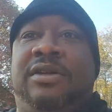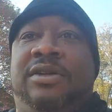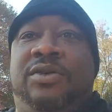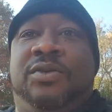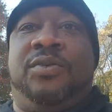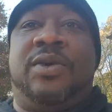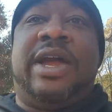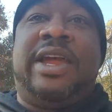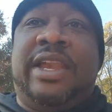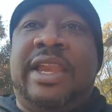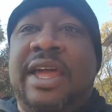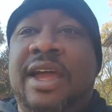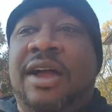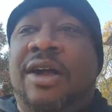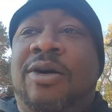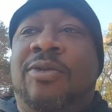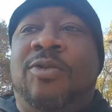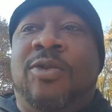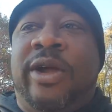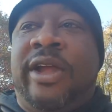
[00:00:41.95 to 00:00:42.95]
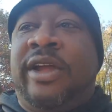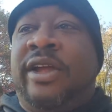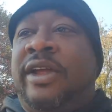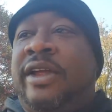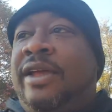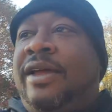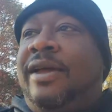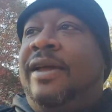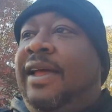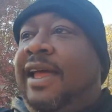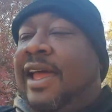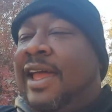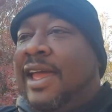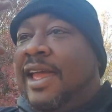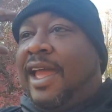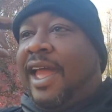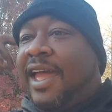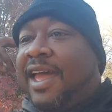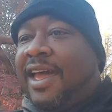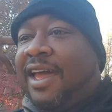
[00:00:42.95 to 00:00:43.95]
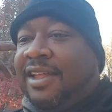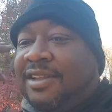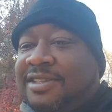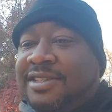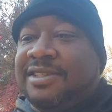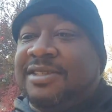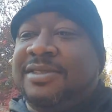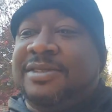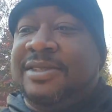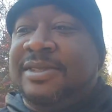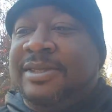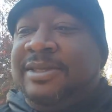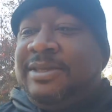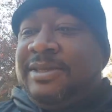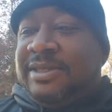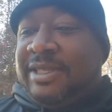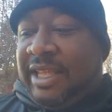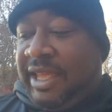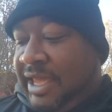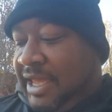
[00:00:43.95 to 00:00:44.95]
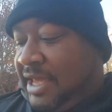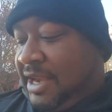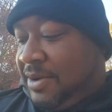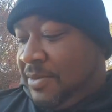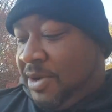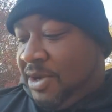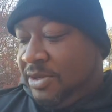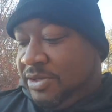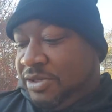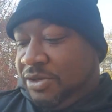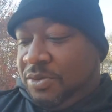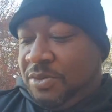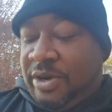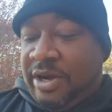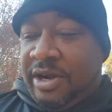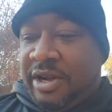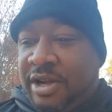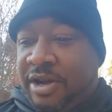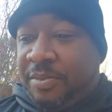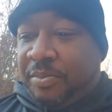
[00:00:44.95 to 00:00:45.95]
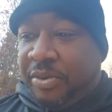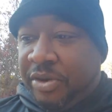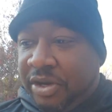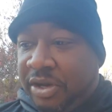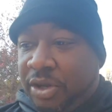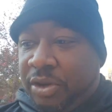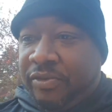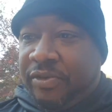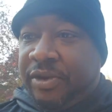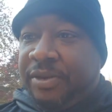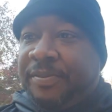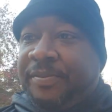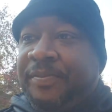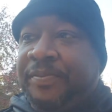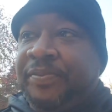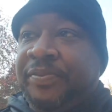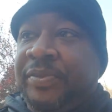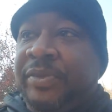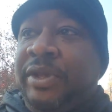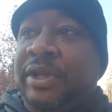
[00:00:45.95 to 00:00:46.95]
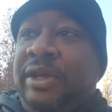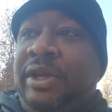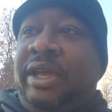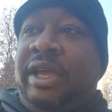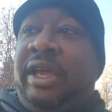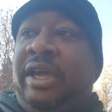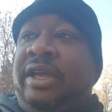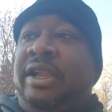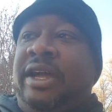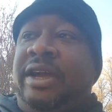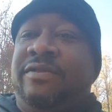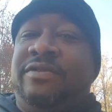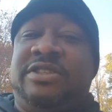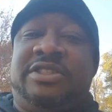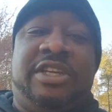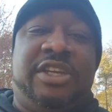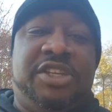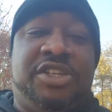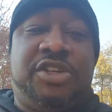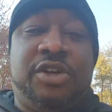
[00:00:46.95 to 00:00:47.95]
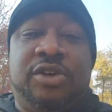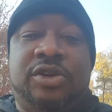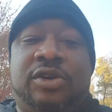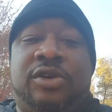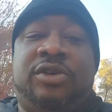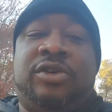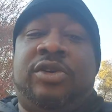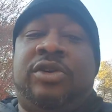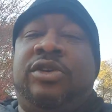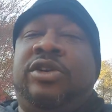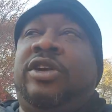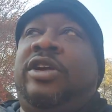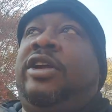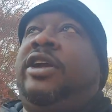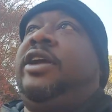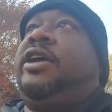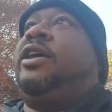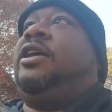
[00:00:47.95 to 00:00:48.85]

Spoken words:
Right now, I'm wearing a hat, and I'm also wearing a pullover, and I have a t-shirt on there,